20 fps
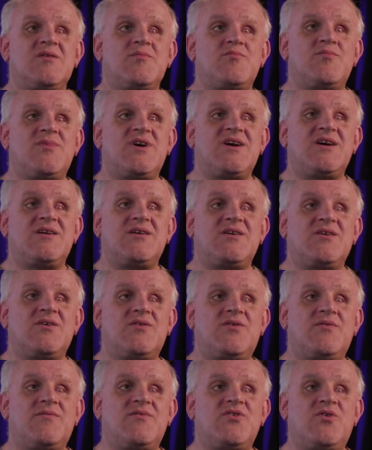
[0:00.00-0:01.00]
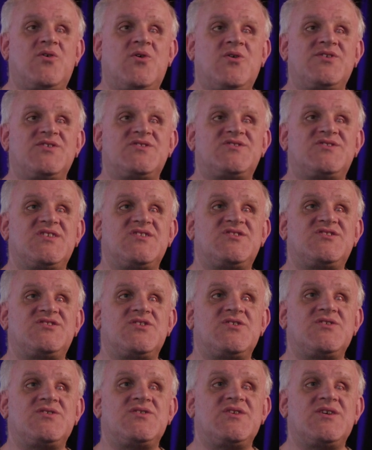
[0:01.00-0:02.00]
my oldest
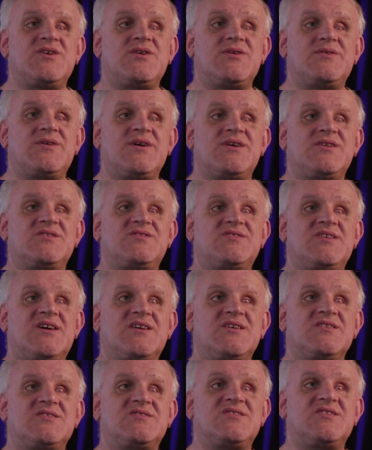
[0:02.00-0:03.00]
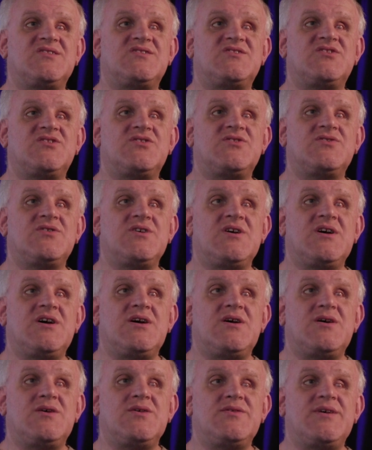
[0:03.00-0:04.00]
sister, then a second sister,
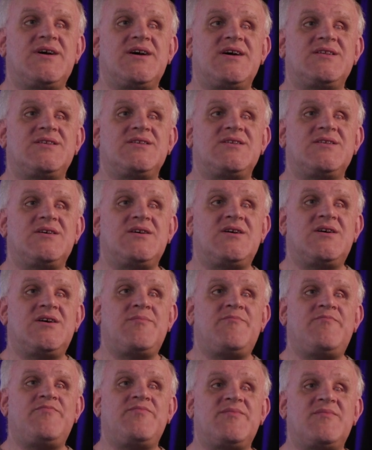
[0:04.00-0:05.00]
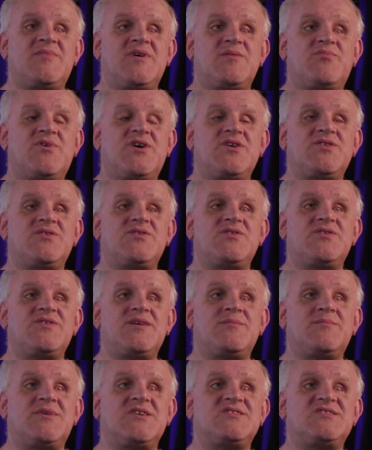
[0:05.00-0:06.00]
then my brother,
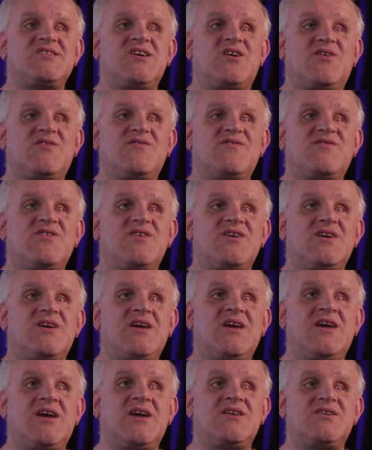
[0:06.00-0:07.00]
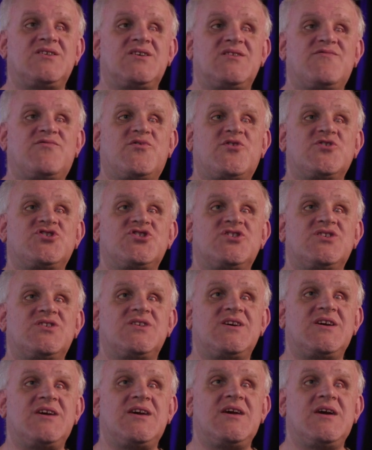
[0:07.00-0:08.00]
then myself. And
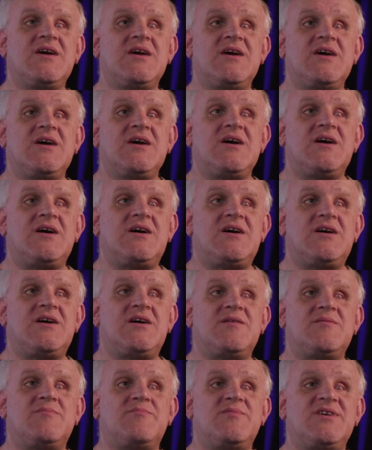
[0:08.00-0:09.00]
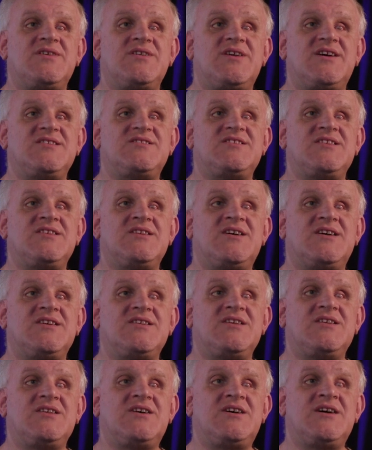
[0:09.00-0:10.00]
unfortunately, in
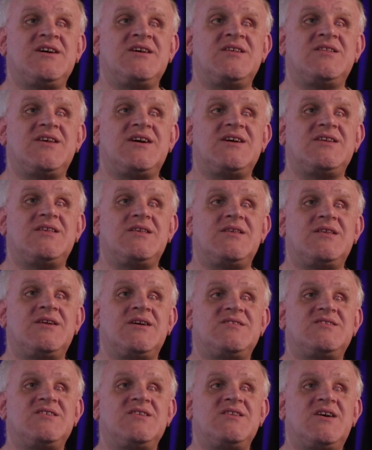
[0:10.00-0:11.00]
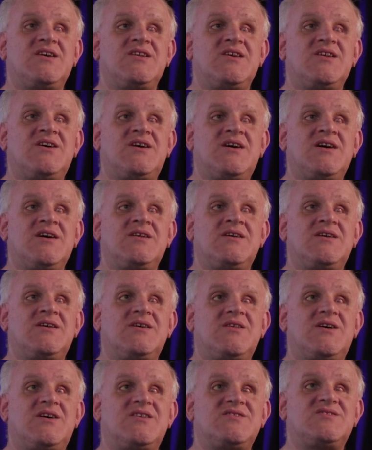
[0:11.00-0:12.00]
1999, late 1999, I
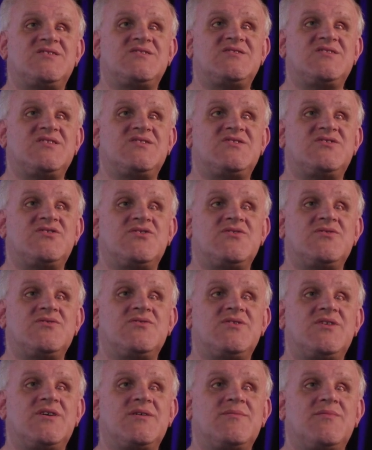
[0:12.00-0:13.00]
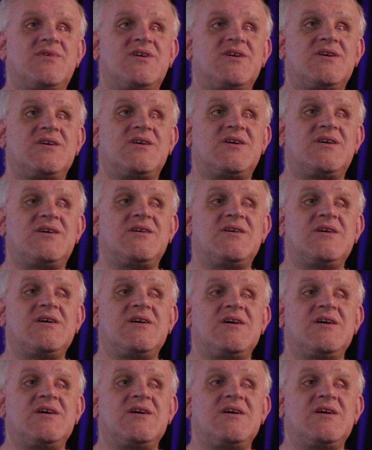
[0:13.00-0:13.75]
lost a sister, like my